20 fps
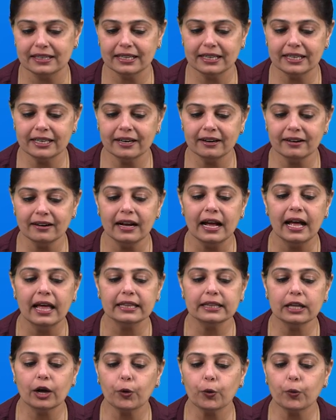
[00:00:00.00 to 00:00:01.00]
Clear?
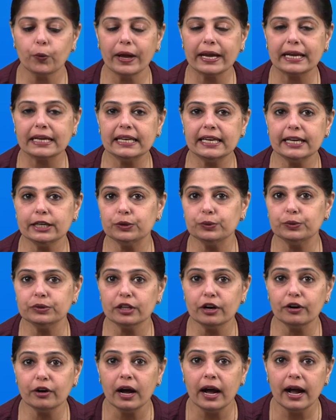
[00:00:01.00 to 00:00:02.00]
Now, quickly do
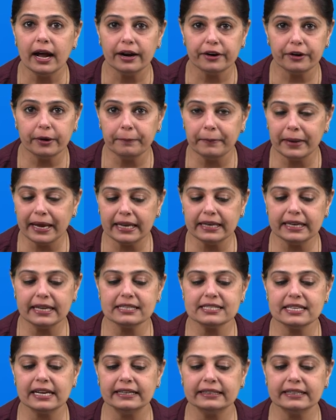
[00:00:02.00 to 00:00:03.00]
the
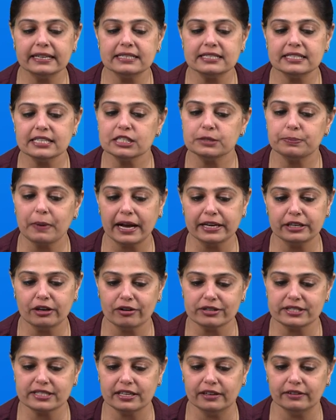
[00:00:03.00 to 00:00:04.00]
remaining sentences by
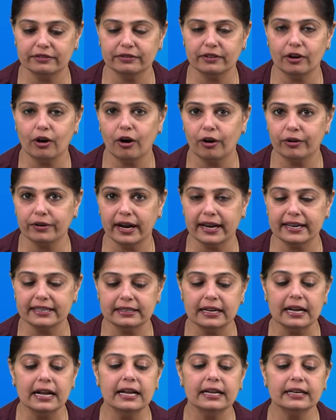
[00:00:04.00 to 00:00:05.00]
yourself.
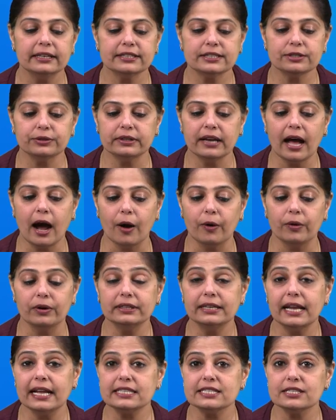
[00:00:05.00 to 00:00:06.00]
Alright. So, now
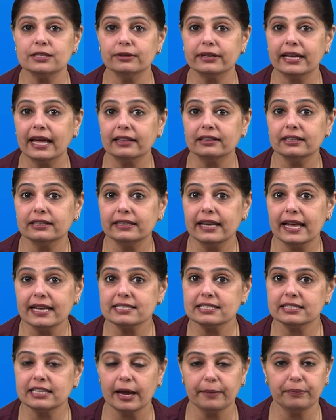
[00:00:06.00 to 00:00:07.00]
let's look at the
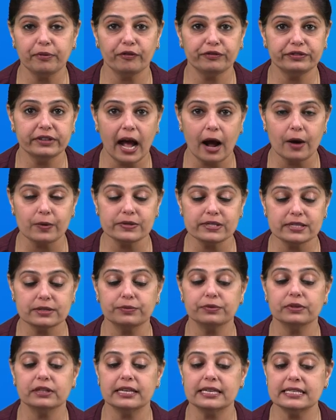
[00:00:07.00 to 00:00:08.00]
next type of nouns.
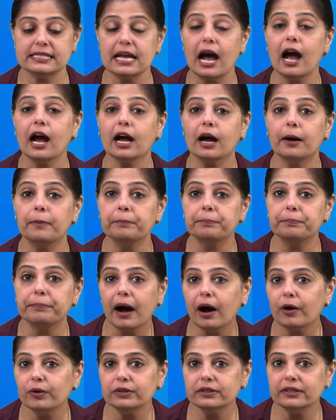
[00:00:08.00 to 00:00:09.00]
These are
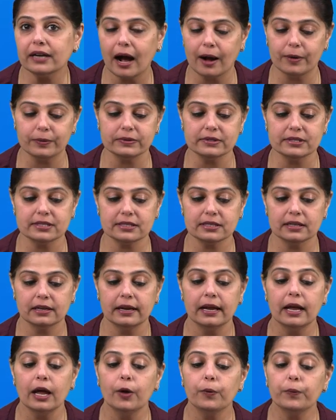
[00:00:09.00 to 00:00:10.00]
compound nouns.
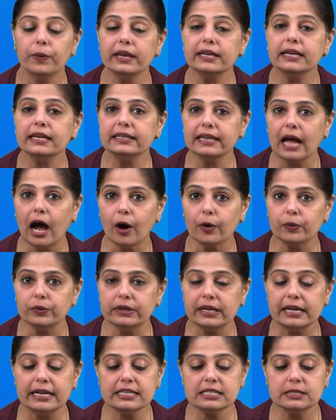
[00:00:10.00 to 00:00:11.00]
When a
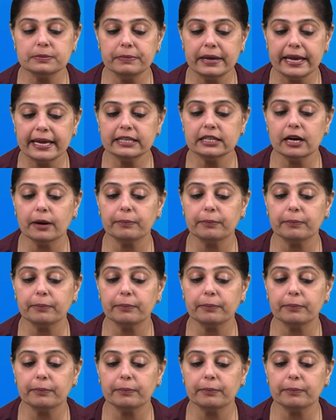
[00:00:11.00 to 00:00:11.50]
noun is made